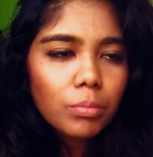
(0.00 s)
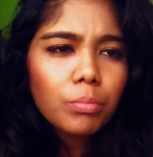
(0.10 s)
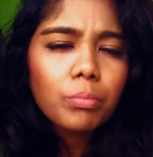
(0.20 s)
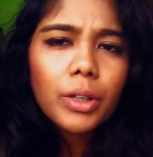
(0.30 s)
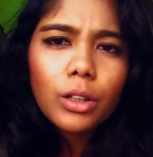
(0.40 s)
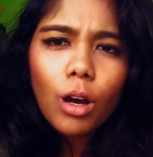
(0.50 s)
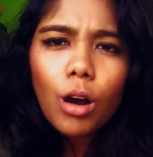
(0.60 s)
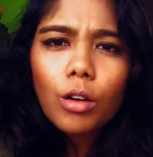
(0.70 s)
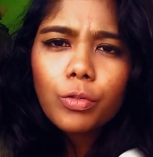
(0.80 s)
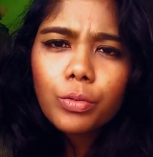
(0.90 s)
bit
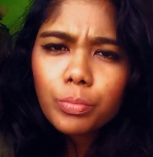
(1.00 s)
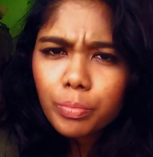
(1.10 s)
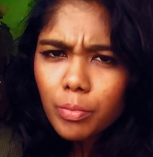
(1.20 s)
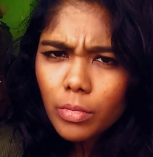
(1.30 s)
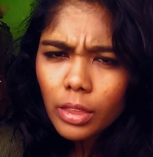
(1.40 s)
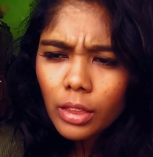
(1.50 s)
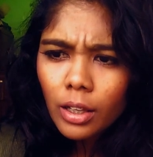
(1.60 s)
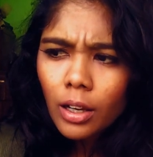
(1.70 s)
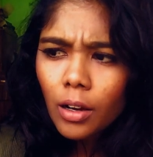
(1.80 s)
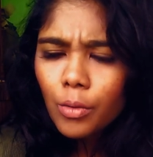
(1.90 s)
of
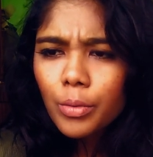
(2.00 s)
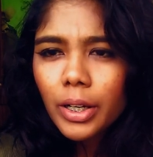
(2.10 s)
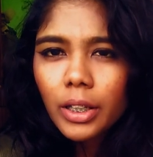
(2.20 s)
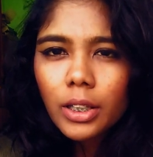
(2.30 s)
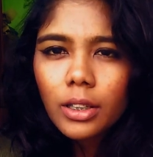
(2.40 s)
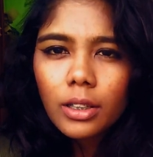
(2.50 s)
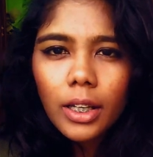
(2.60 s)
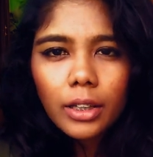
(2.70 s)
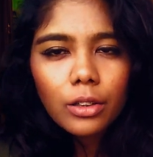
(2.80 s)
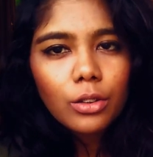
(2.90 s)
very
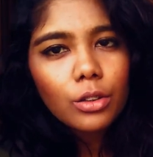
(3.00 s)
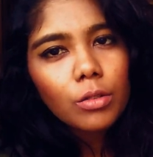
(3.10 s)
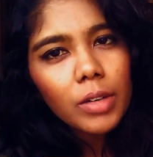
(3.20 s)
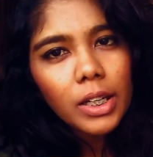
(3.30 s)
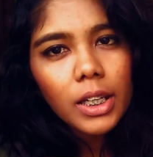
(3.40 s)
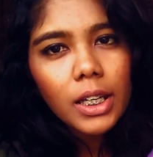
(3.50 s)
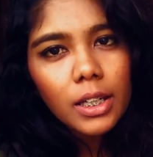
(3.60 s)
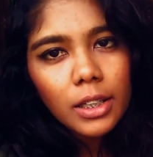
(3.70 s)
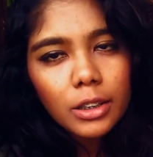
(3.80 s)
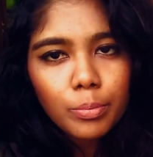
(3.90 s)
very
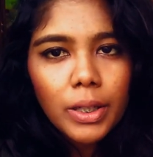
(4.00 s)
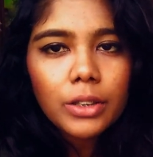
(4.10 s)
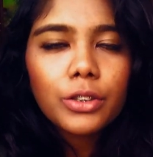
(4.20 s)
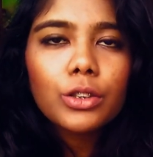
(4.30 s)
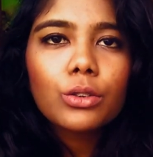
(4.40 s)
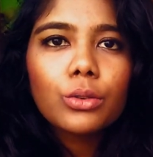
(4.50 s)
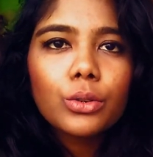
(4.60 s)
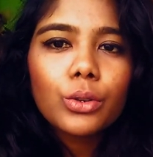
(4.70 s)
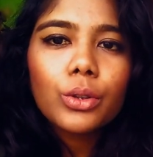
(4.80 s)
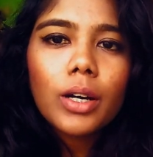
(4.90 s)
inexpensive,
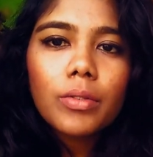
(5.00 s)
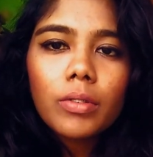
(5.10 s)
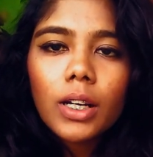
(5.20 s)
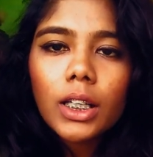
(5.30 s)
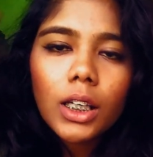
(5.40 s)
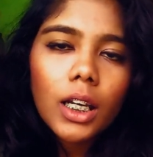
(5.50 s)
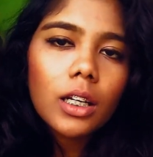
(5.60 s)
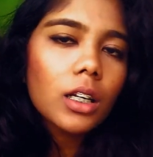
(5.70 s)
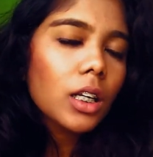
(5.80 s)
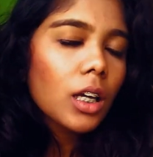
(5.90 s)
so everyone
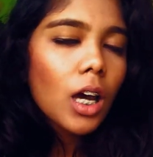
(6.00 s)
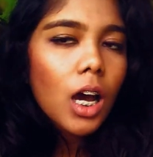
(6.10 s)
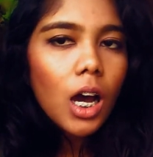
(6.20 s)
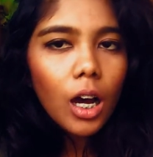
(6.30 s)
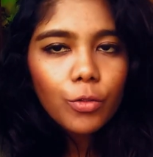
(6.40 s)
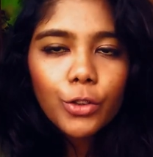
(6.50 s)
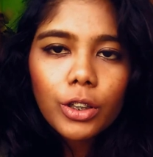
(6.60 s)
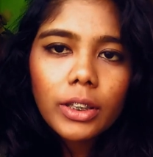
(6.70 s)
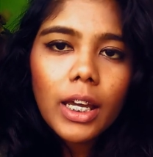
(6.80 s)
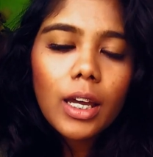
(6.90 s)
can
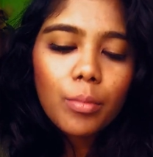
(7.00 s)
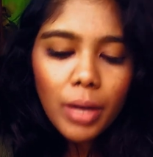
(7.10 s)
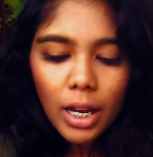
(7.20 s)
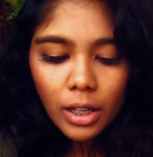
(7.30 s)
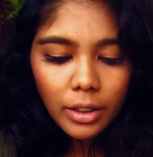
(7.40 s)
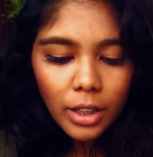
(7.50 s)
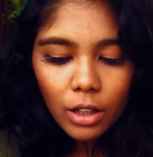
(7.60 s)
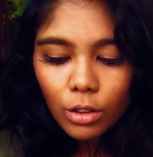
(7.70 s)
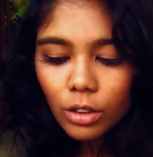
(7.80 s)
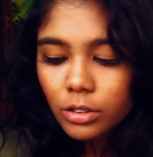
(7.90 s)
afford them, and they
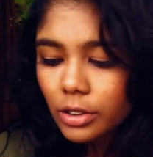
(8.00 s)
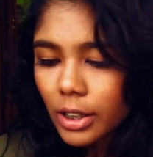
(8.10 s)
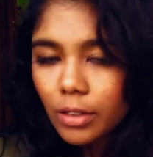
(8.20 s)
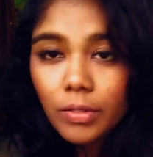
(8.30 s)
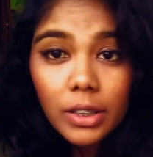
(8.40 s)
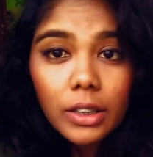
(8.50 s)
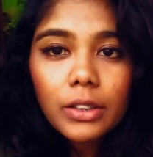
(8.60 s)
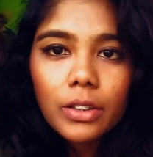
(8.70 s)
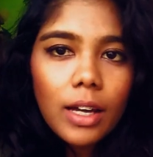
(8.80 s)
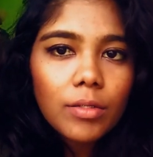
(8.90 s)
are also very
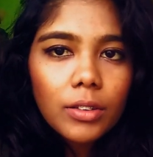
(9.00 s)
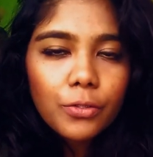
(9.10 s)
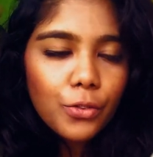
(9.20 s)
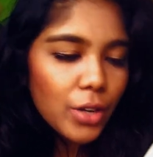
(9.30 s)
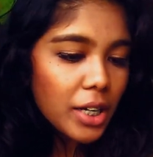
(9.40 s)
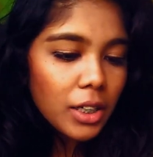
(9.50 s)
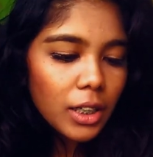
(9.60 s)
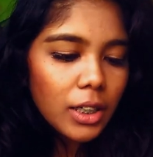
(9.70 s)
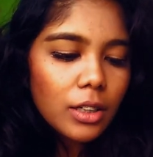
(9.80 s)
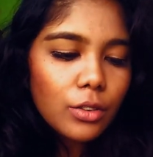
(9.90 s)
travel
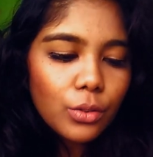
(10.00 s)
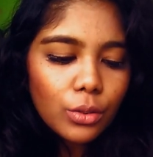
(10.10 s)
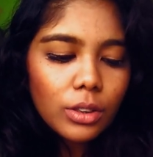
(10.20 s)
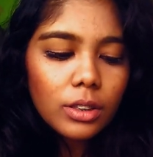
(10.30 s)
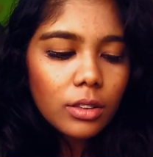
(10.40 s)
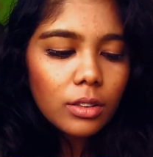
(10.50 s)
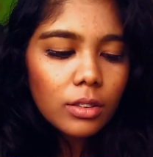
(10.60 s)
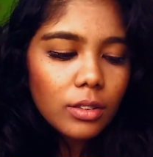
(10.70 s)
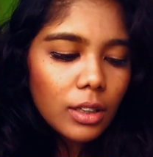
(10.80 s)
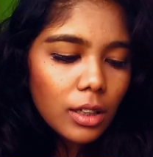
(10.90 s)
friendly. So this
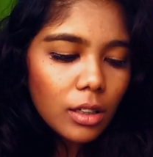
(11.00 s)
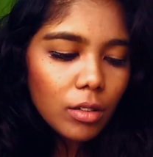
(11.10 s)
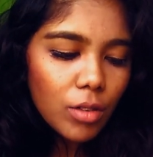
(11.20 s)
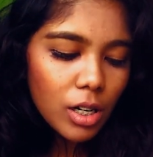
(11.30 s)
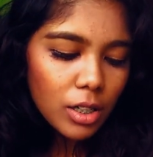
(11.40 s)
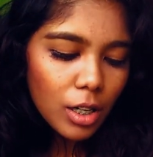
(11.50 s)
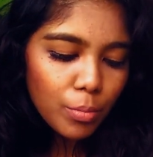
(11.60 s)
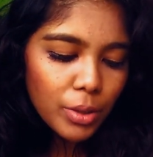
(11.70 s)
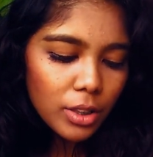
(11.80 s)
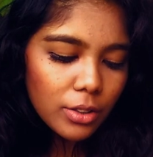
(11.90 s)
is the Vaadi
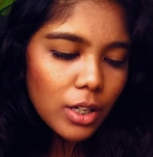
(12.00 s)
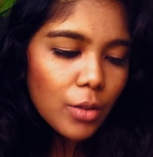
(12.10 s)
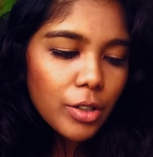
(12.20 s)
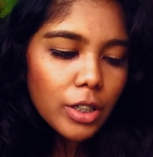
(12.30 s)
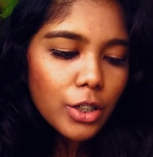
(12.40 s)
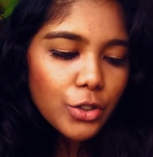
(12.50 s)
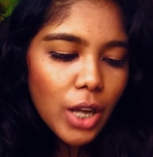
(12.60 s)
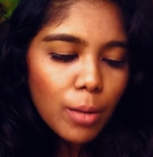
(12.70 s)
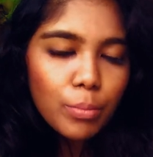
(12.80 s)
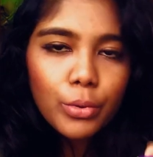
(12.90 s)
Herbals lavender
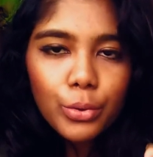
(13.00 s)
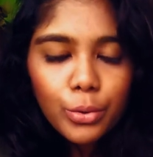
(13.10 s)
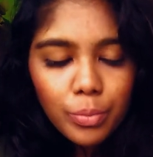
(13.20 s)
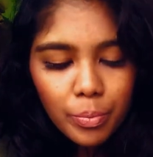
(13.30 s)
shampoo.